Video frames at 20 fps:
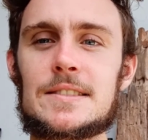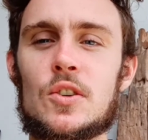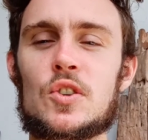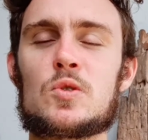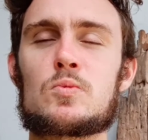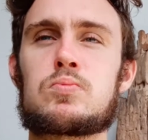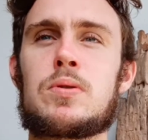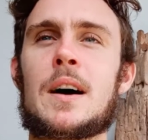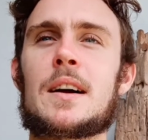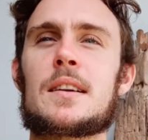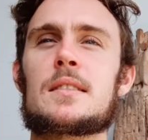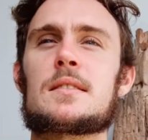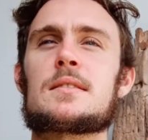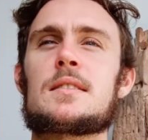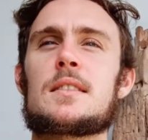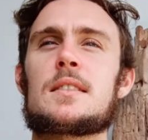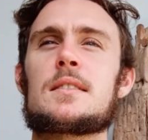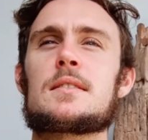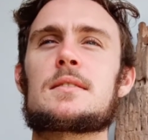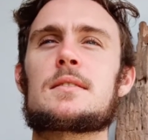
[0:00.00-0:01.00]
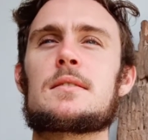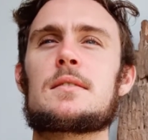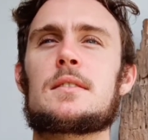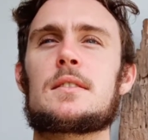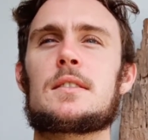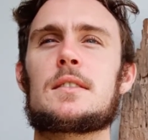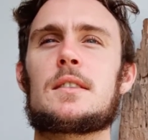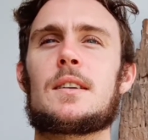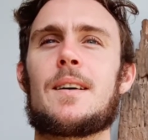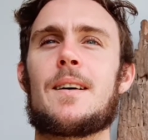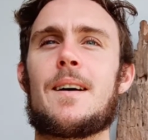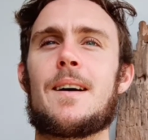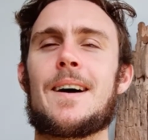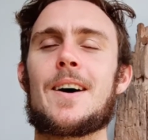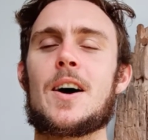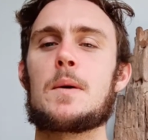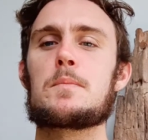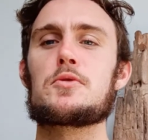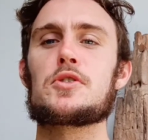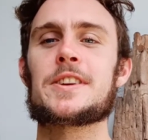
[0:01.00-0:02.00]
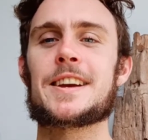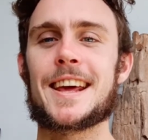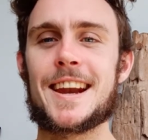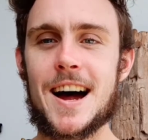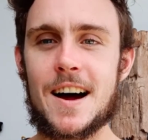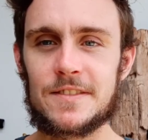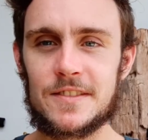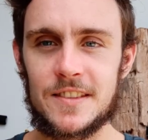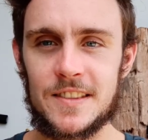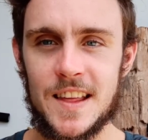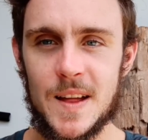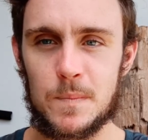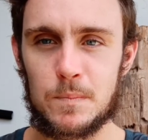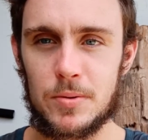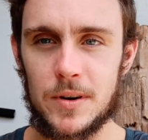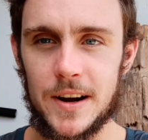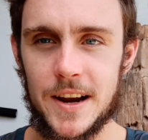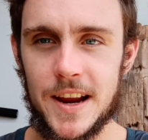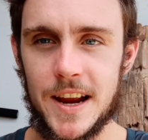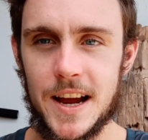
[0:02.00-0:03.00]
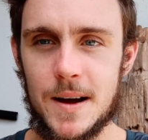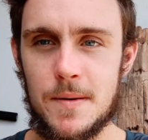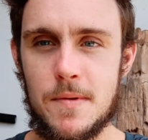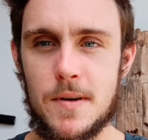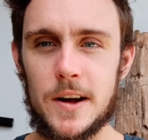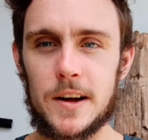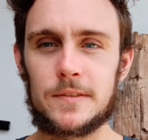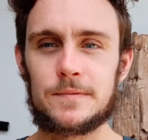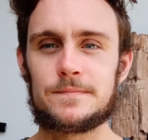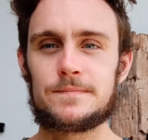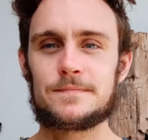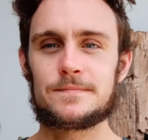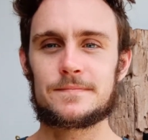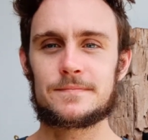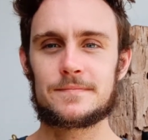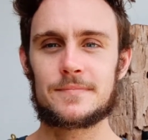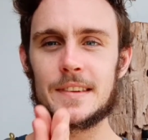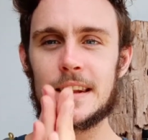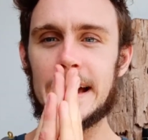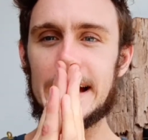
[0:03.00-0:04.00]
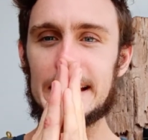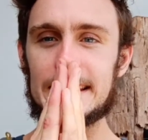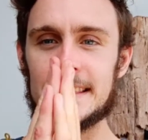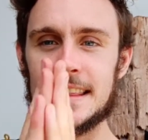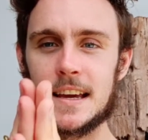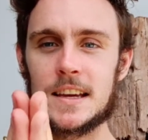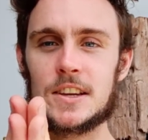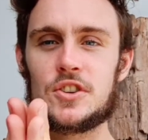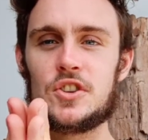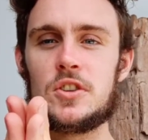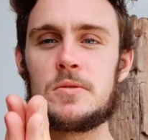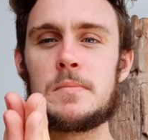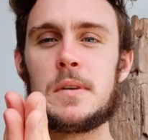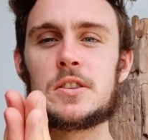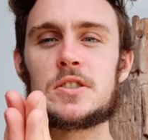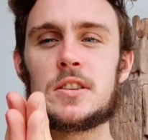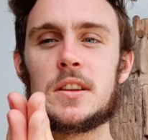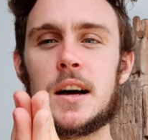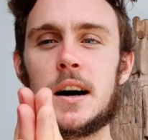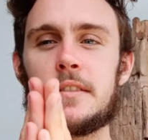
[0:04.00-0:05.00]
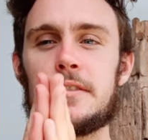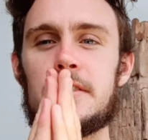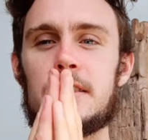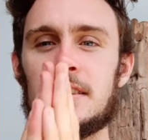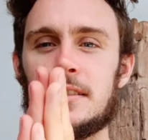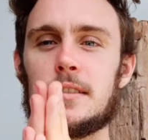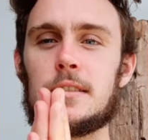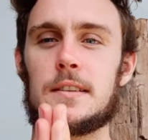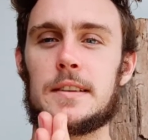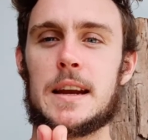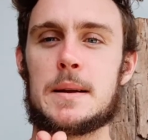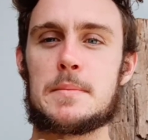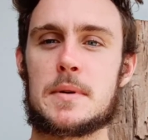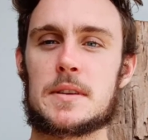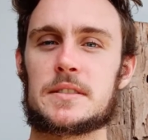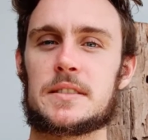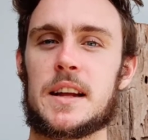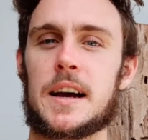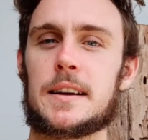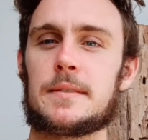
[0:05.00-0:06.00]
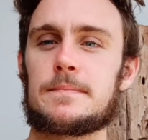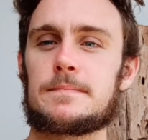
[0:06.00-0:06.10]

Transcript: those practices. I hope you get after that pranayama. Thank you, much love. Namaste.